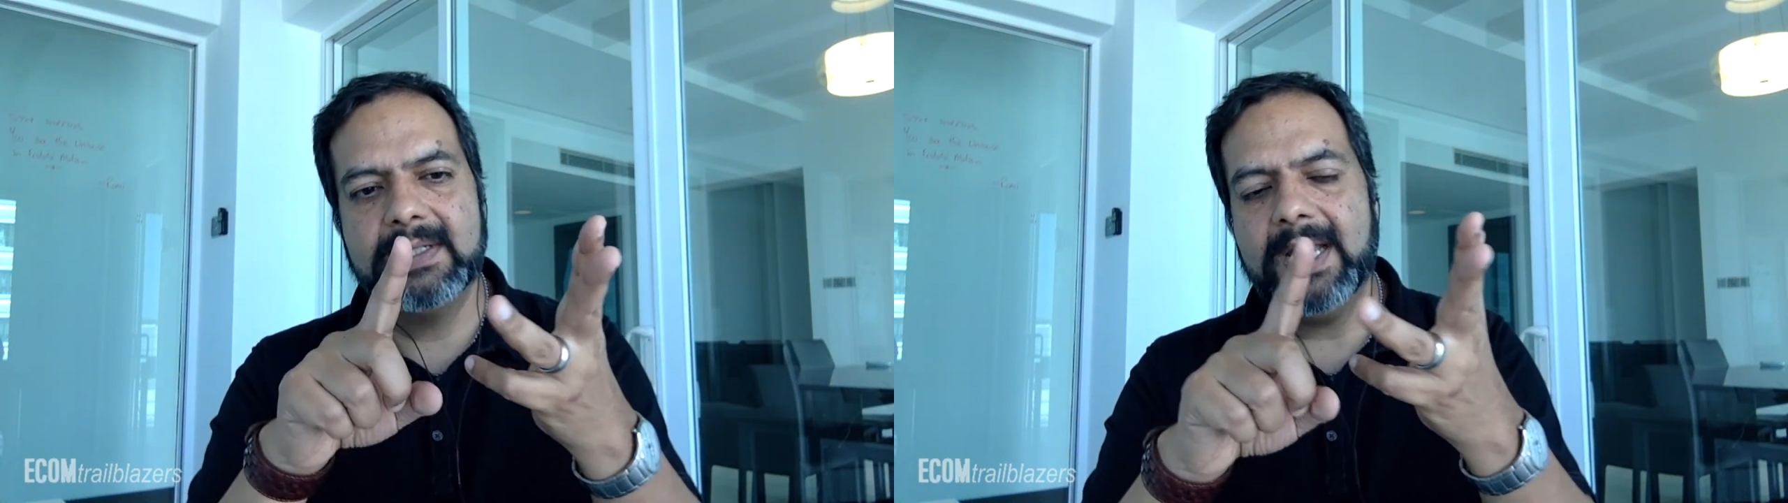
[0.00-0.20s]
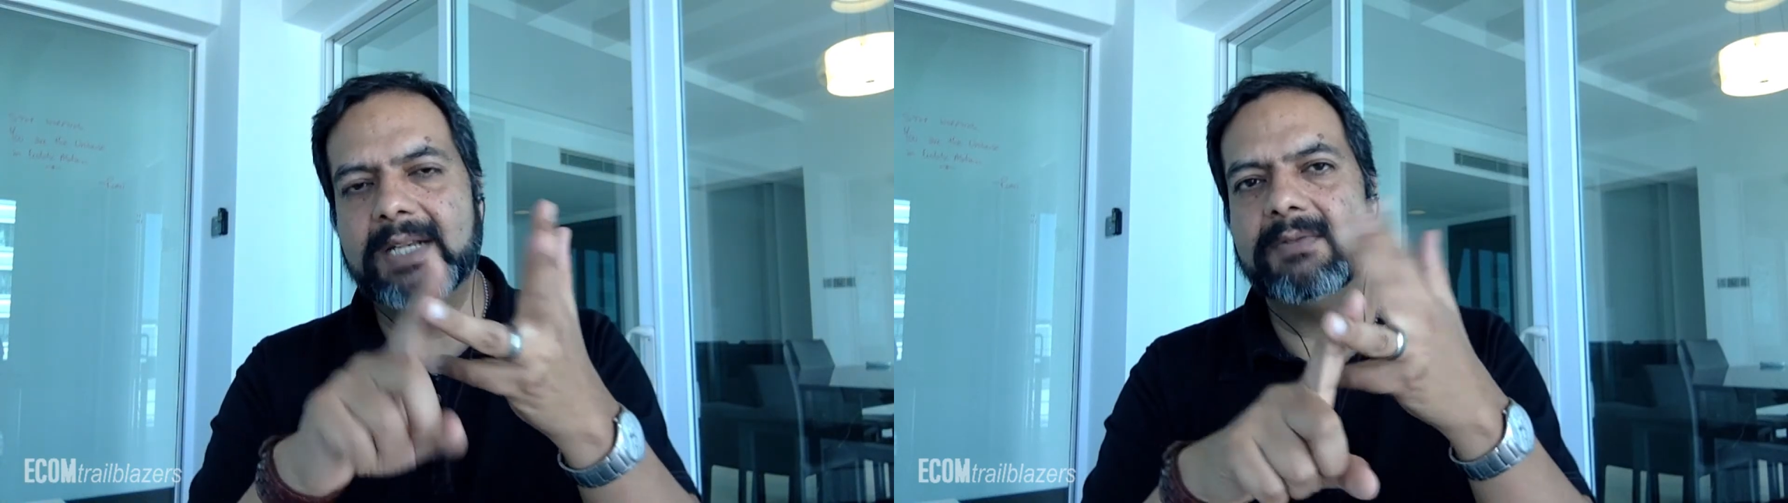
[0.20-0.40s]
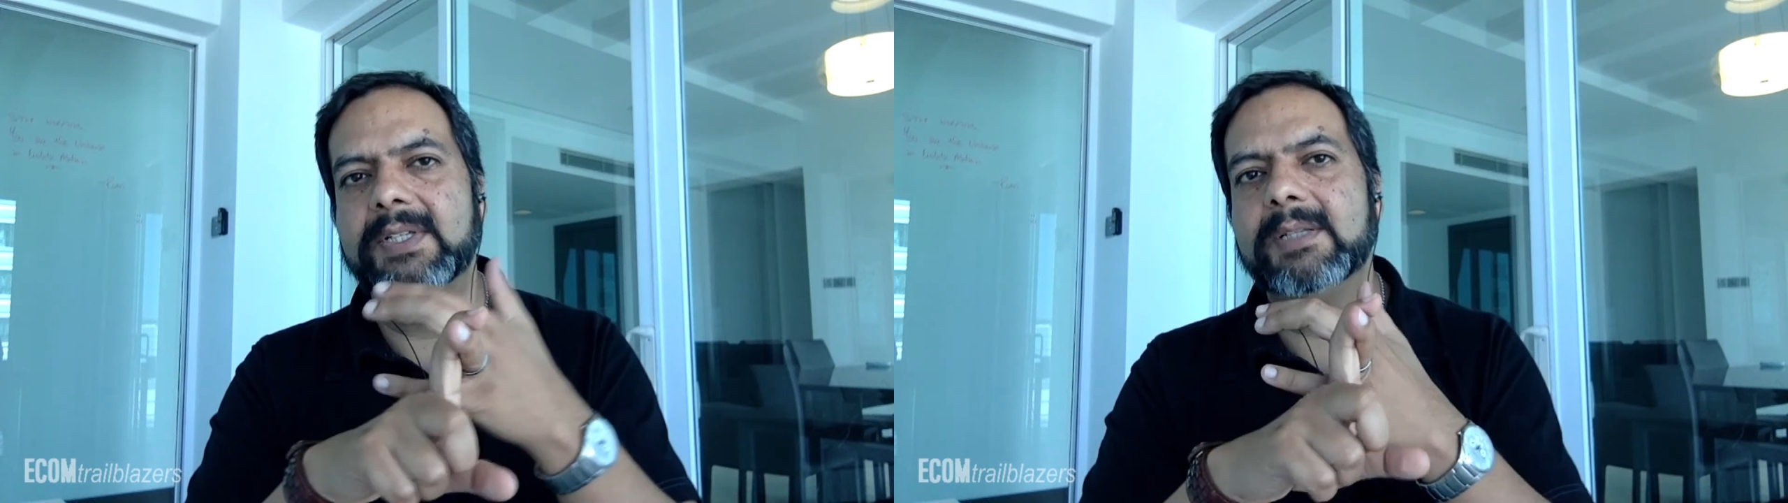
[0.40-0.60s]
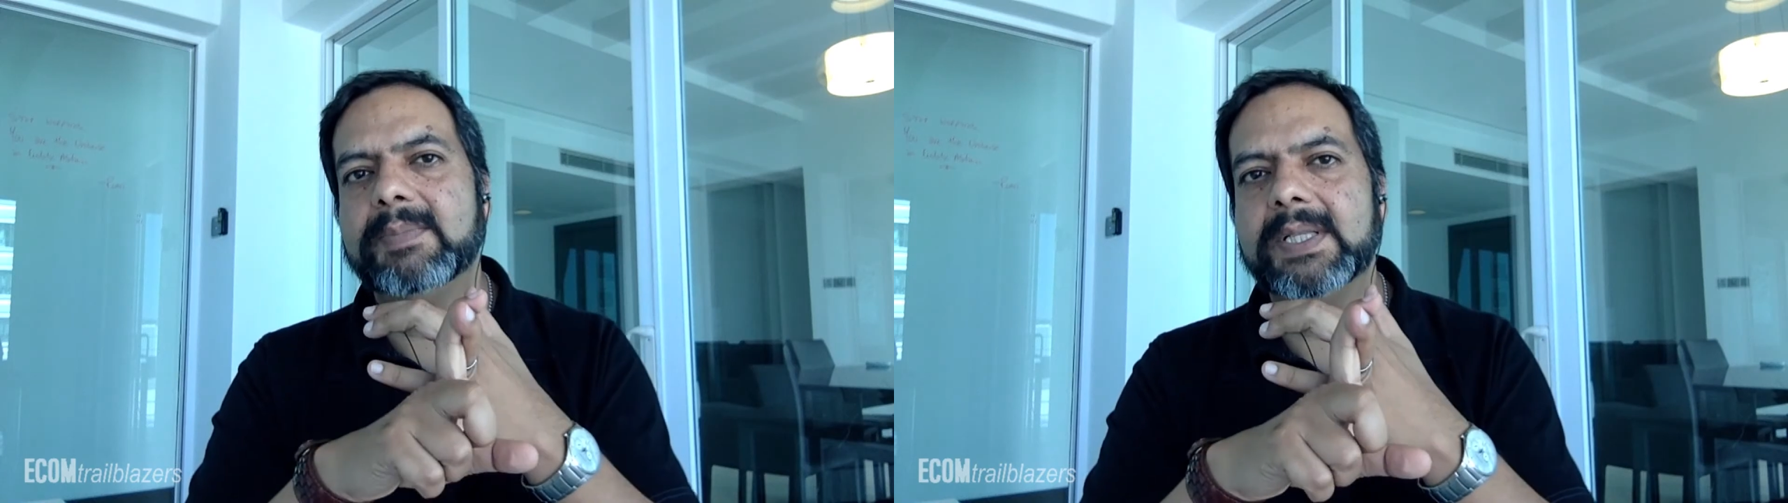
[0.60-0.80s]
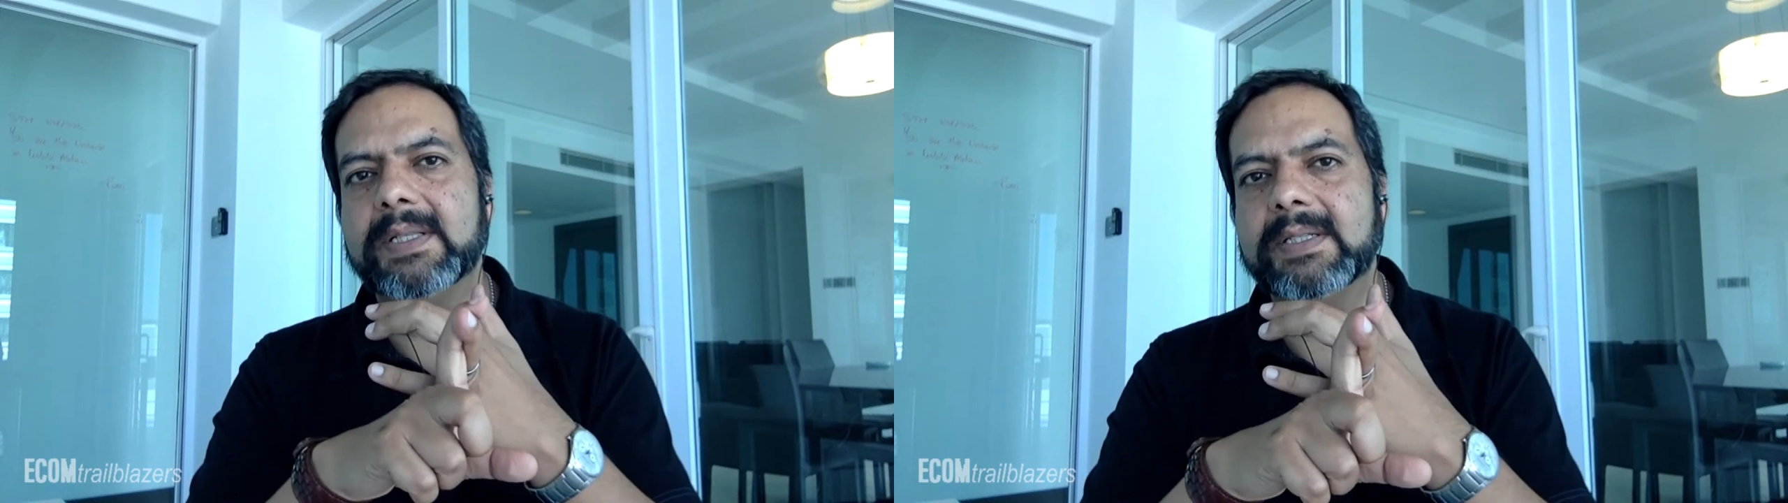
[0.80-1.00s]
and
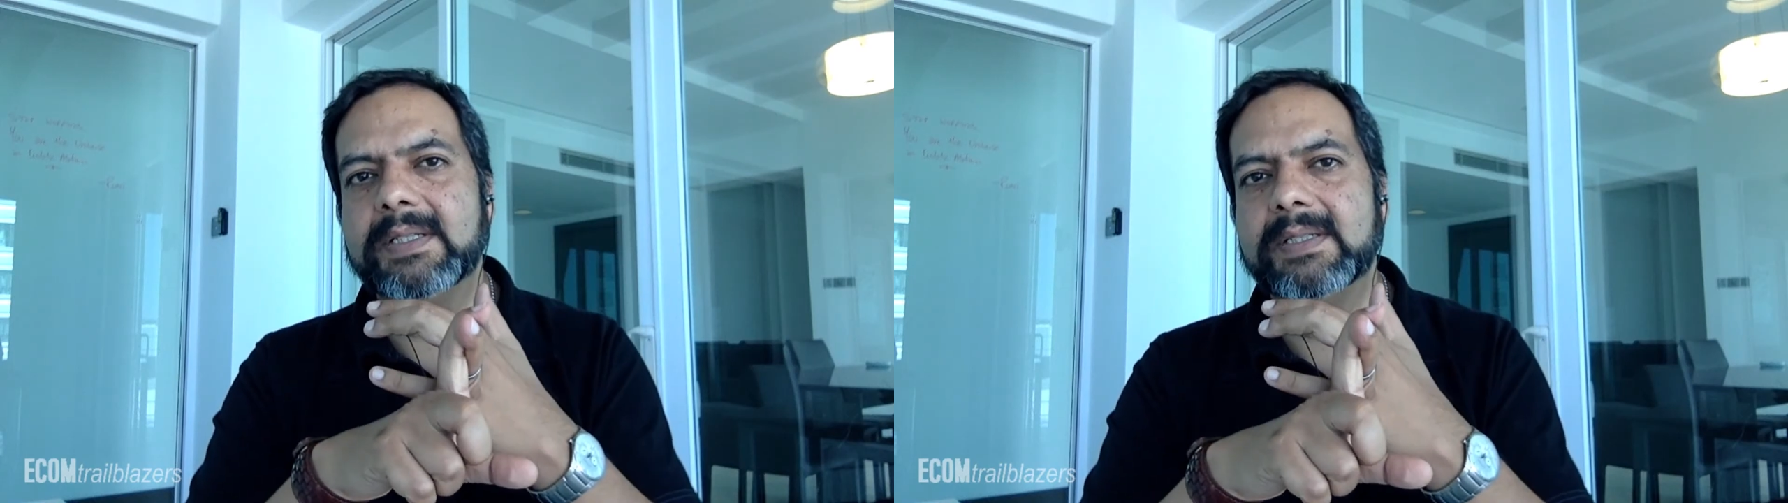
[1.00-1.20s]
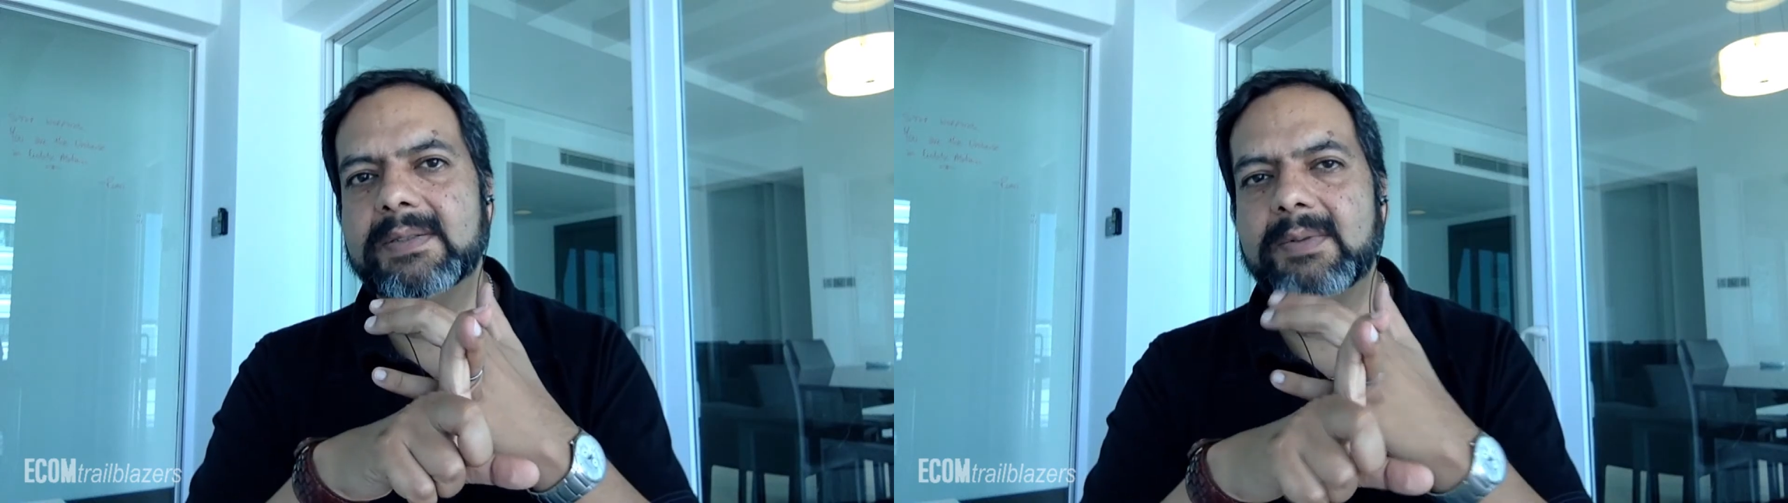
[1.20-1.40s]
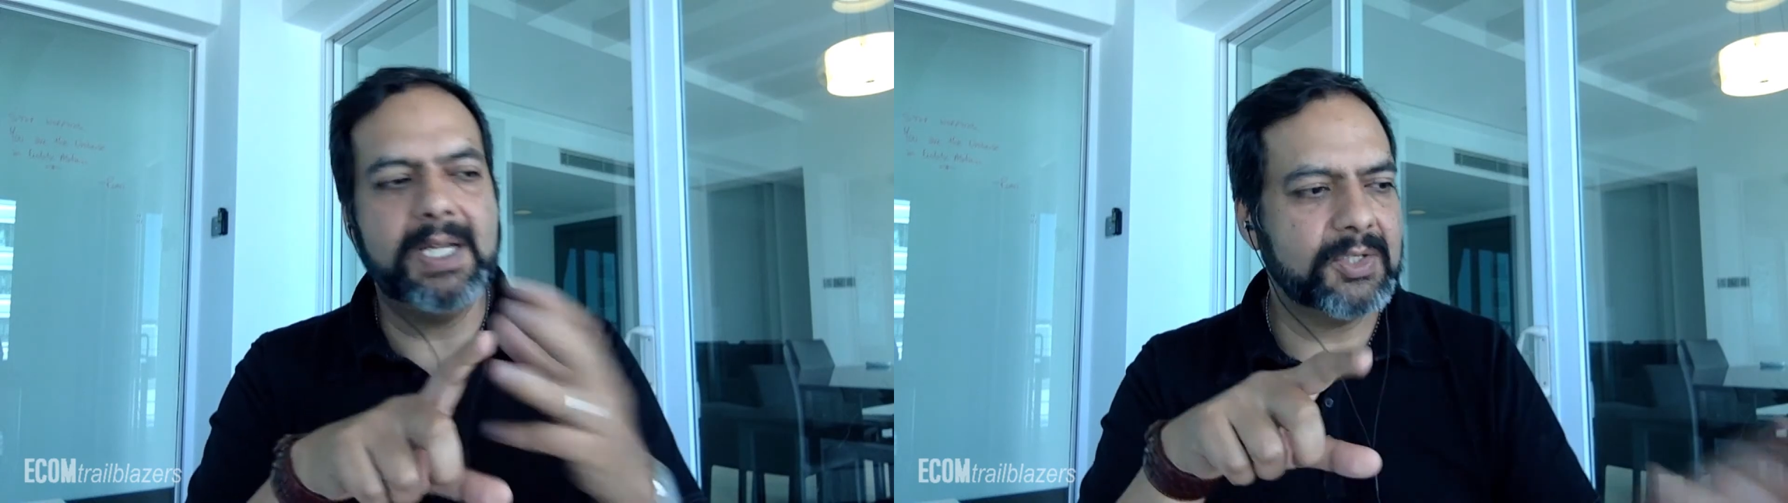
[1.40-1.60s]
availability, right?